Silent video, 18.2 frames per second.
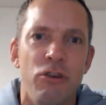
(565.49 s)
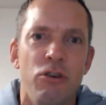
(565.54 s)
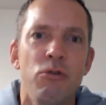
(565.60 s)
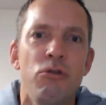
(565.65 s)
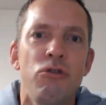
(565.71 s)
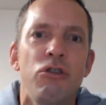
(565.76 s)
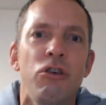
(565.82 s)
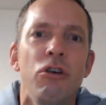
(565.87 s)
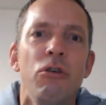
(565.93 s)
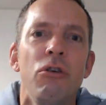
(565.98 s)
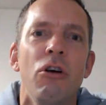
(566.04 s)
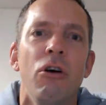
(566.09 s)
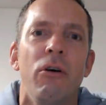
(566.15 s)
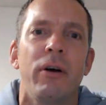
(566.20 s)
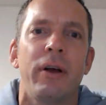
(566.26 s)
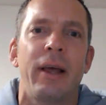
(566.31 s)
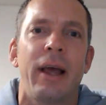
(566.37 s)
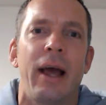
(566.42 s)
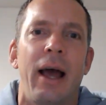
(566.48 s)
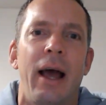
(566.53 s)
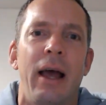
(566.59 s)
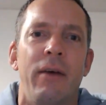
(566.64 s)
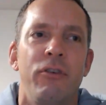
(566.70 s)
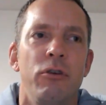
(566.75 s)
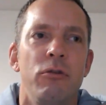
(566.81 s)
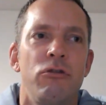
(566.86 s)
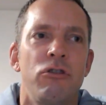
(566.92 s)
You do not get,
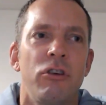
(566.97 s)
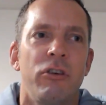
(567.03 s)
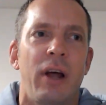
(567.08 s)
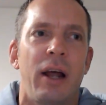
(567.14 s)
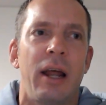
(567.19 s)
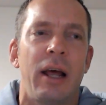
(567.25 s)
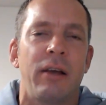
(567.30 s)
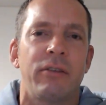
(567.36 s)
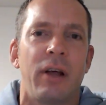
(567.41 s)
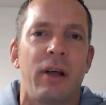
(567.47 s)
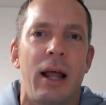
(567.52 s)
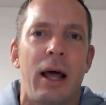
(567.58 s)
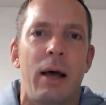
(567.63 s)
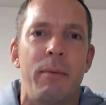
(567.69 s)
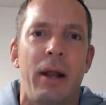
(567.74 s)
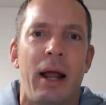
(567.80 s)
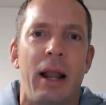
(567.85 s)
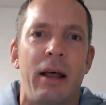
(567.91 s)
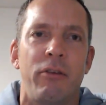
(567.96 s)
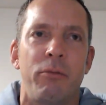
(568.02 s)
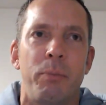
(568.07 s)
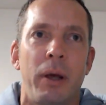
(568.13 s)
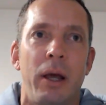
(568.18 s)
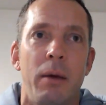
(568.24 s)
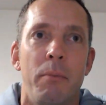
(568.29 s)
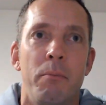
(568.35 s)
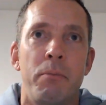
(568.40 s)
if you just had XLM and
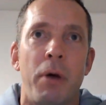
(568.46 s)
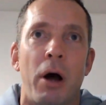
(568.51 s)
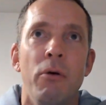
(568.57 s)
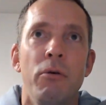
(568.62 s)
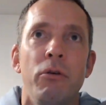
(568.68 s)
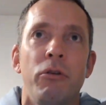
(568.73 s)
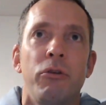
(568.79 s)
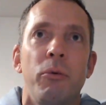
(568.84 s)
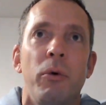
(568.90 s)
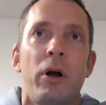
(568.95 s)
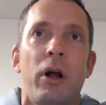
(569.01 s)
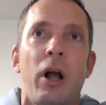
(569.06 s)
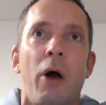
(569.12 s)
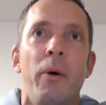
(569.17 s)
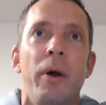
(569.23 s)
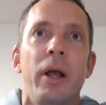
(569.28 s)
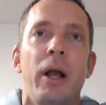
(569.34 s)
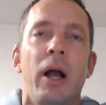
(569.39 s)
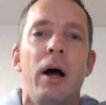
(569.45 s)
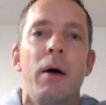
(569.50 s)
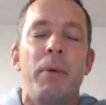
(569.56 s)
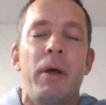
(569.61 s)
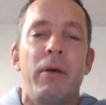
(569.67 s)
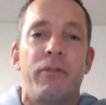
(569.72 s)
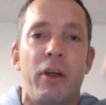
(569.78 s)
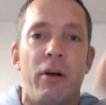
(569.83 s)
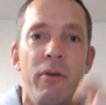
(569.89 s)
LSP and both were going
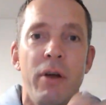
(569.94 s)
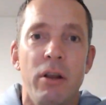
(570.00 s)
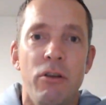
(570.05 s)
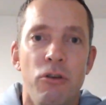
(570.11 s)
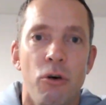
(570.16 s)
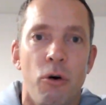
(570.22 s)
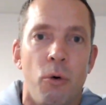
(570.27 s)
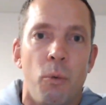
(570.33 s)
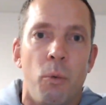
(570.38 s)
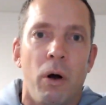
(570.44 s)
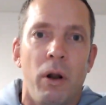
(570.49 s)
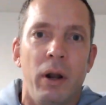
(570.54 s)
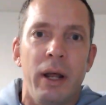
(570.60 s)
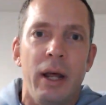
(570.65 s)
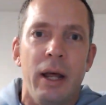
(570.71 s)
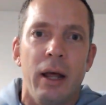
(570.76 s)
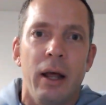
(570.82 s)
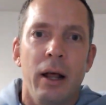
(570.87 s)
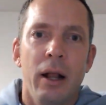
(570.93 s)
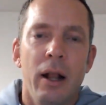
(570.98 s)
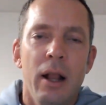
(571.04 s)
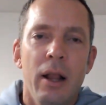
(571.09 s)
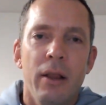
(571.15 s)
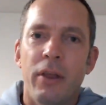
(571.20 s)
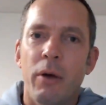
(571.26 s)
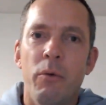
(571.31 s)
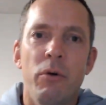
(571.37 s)
up, if they're in your wallet,
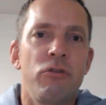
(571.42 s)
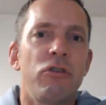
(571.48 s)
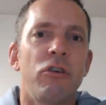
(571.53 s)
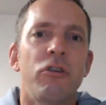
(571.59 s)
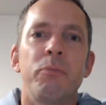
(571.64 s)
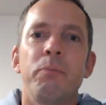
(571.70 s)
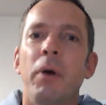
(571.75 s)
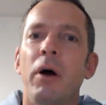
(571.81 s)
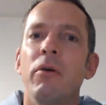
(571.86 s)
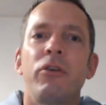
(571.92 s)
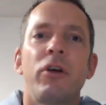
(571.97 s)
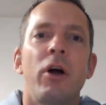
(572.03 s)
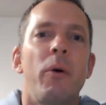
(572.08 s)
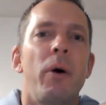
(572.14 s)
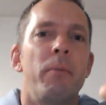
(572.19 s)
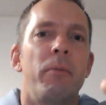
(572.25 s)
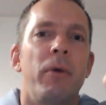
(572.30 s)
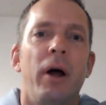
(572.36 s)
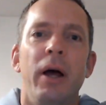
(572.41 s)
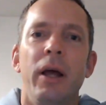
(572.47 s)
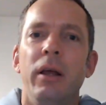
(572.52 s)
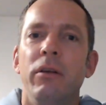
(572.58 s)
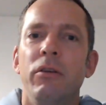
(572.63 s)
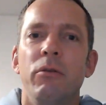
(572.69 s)
they would just both go up, right?